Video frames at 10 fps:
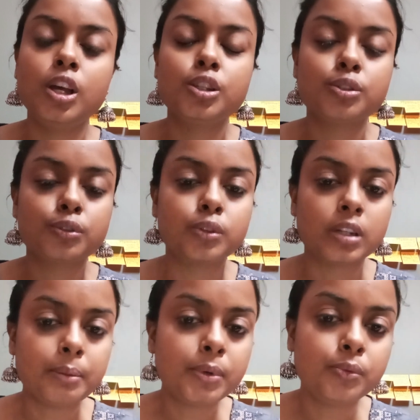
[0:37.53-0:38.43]
So,
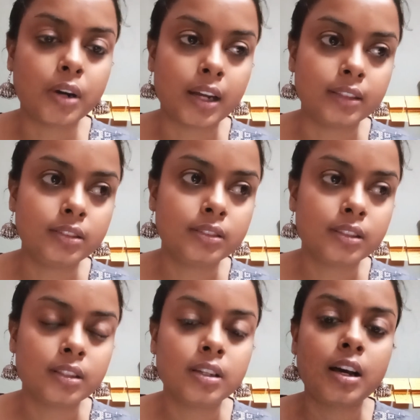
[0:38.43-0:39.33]
number one,
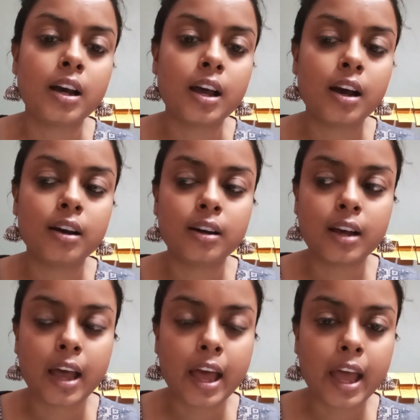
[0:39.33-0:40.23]

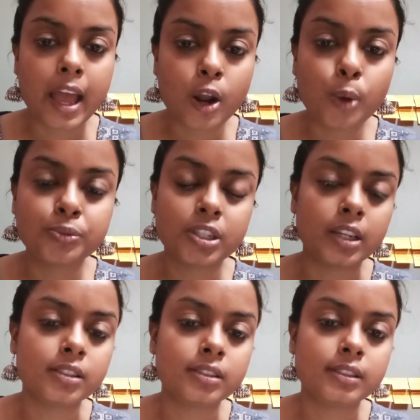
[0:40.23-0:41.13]
an
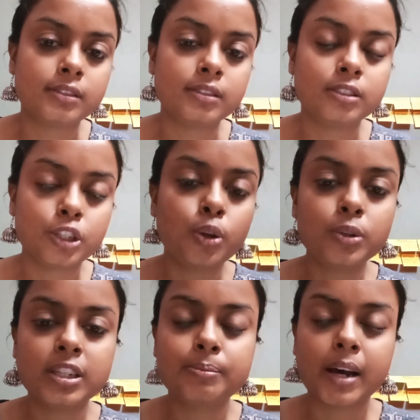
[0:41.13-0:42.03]
object
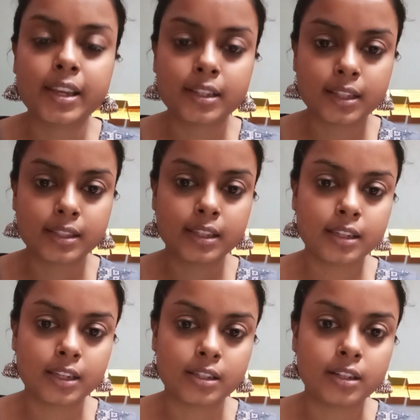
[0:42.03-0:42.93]
denoted by a
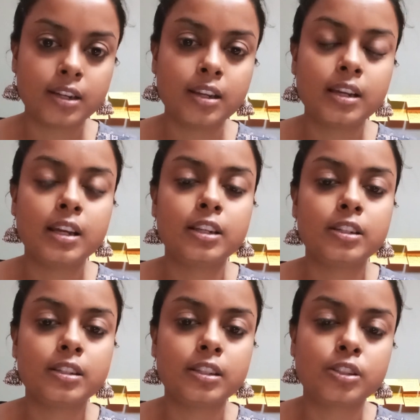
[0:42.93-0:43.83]
designator
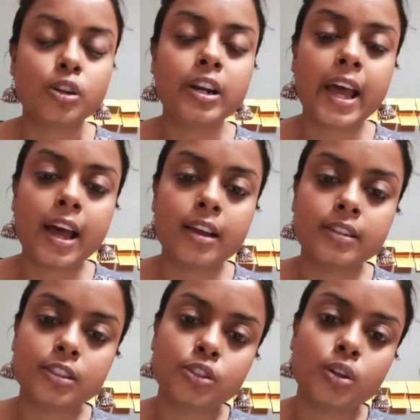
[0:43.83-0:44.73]
does
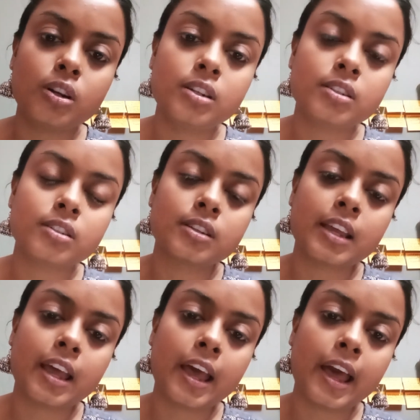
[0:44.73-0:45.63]
not
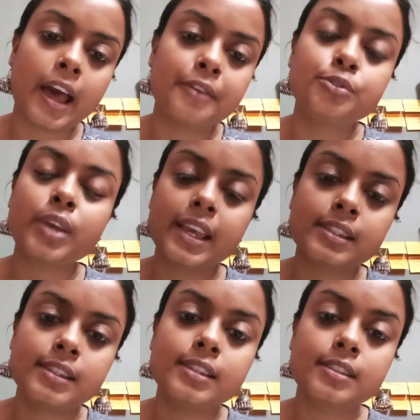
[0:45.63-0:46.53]
have to
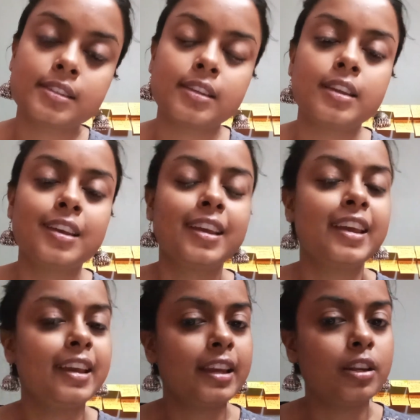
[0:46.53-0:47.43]
exist
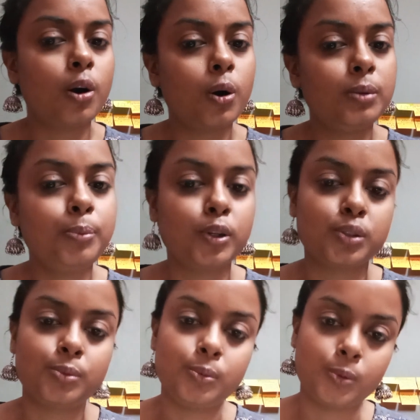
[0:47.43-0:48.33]
in all
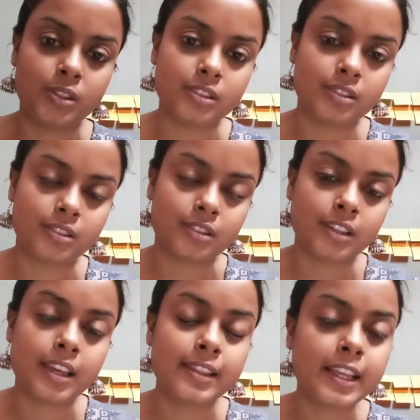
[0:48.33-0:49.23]
possible worlds.
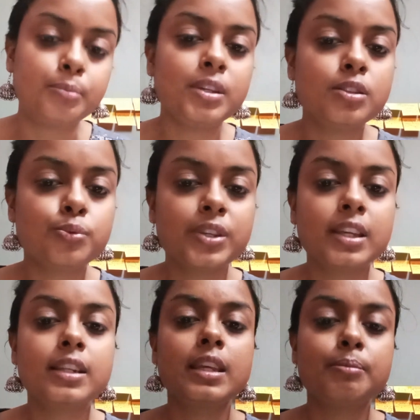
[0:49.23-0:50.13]
That means we
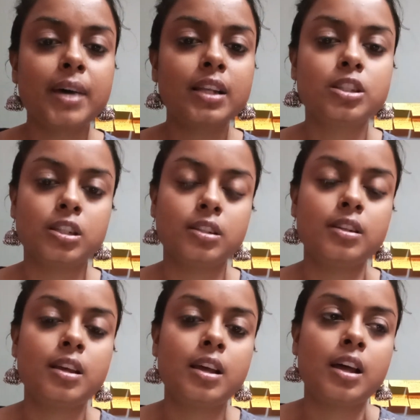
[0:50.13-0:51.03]
can
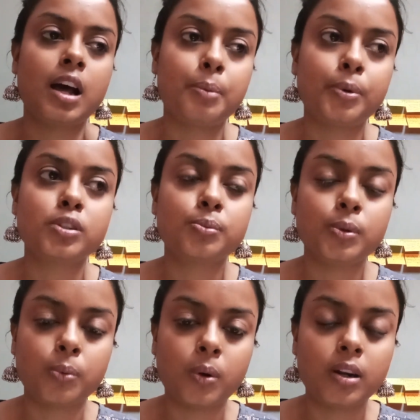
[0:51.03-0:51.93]
imagine a possible
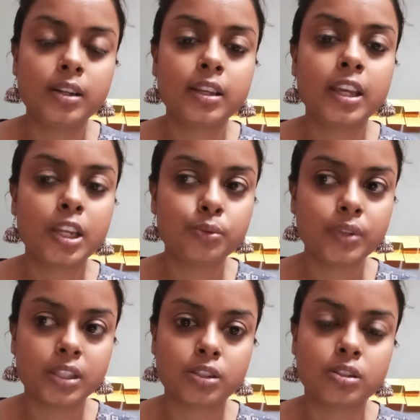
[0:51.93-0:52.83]
world in
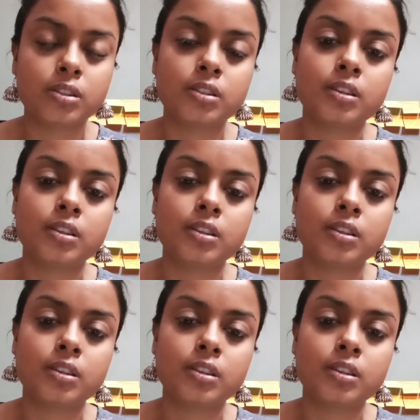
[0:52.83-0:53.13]
which